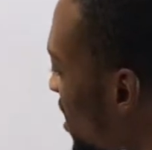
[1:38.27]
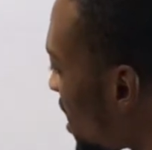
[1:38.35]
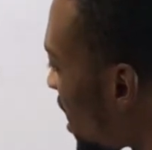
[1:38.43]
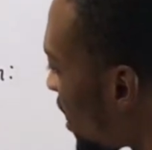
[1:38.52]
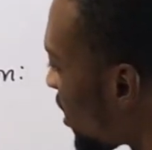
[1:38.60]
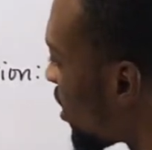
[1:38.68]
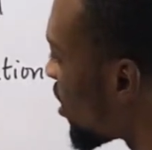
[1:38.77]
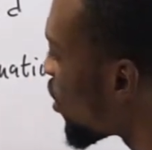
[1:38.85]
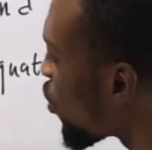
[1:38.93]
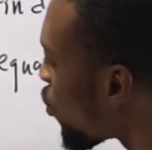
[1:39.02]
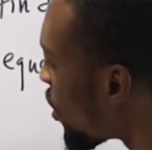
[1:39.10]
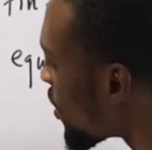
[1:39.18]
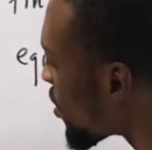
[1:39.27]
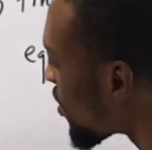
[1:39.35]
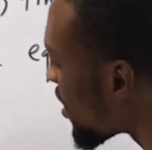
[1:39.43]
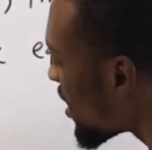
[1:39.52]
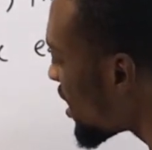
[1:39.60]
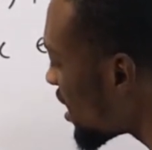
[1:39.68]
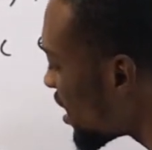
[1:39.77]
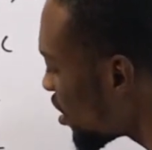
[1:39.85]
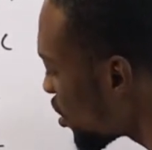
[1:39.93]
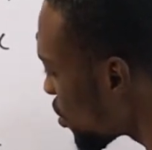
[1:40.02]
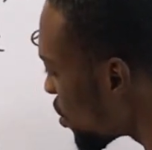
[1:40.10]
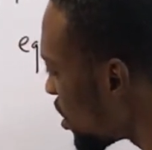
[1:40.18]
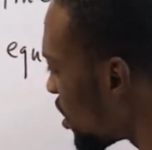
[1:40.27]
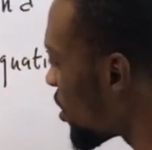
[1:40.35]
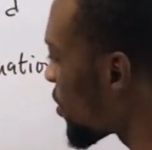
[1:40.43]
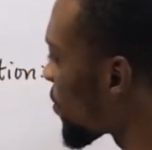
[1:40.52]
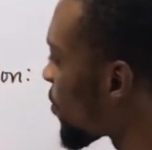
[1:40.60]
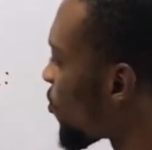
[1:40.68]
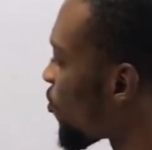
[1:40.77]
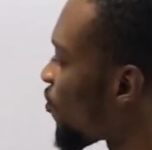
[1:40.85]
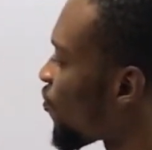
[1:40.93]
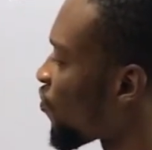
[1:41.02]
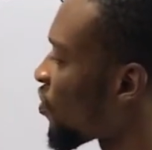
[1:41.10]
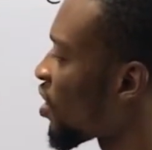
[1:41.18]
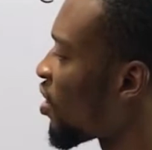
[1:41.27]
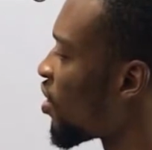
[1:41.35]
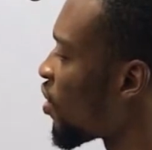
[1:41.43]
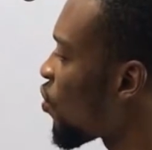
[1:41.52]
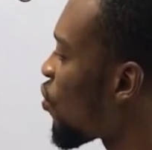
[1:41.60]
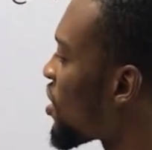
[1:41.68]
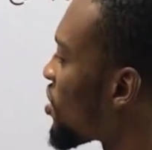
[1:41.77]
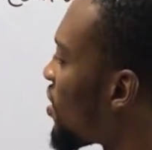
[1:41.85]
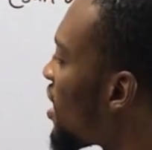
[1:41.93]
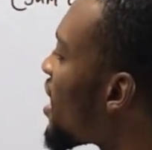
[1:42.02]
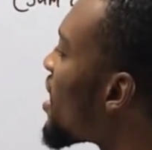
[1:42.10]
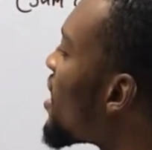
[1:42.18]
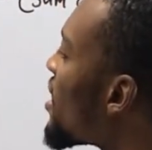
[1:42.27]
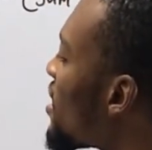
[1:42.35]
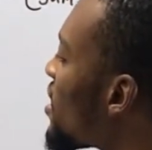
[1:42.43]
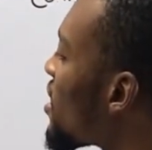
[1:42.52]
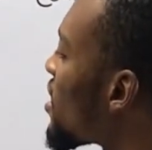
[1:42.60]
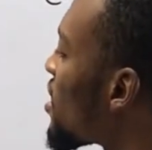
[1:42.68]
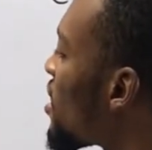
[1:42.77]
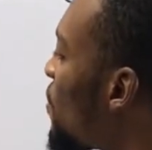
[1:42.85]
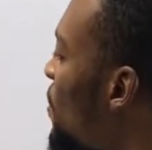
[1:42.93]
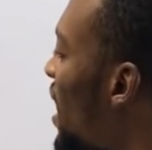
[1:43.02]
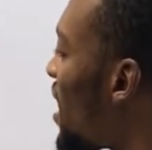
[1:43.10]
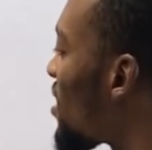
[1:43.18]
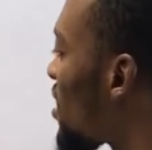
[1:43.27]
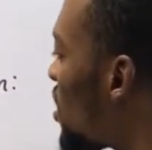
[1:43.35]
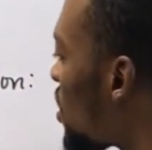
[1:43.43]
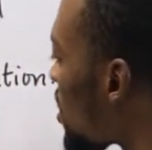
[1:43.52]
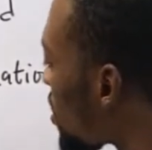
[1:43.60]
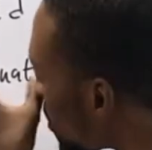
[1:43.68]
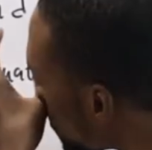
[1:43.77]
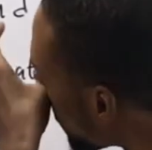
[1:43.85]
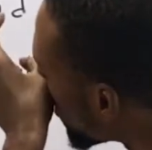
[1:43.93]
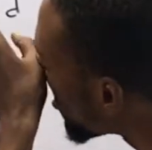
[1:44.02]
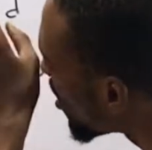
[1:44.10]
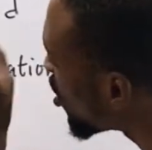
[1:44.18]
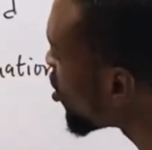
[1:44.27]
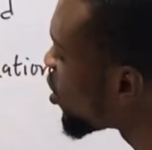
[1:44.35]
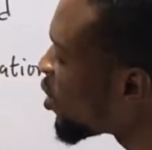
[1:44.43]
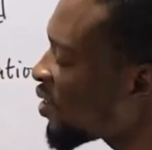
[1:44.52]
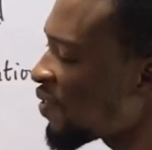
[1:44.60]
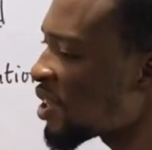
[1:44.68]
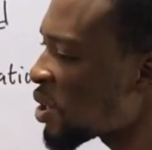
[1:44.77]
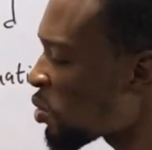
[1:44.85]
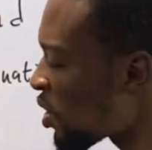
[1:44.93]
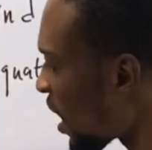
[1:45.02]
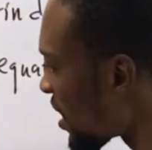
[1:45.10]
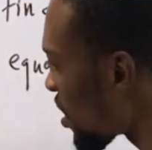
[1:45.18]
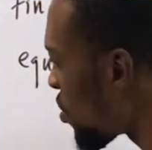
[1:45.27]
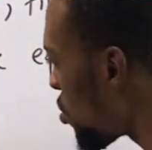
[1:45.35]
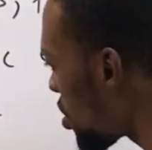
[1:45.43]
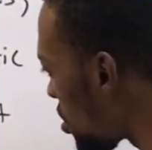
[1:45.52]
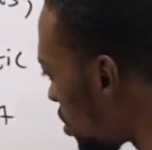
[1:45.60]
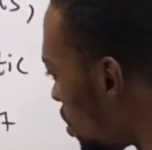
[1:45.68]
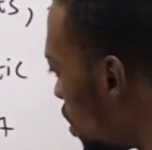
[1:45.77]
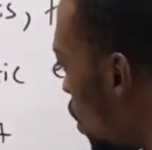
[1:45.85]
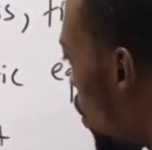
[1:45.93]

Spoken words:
answer question A to D. Question A is simply asking us to look for the quadratic equation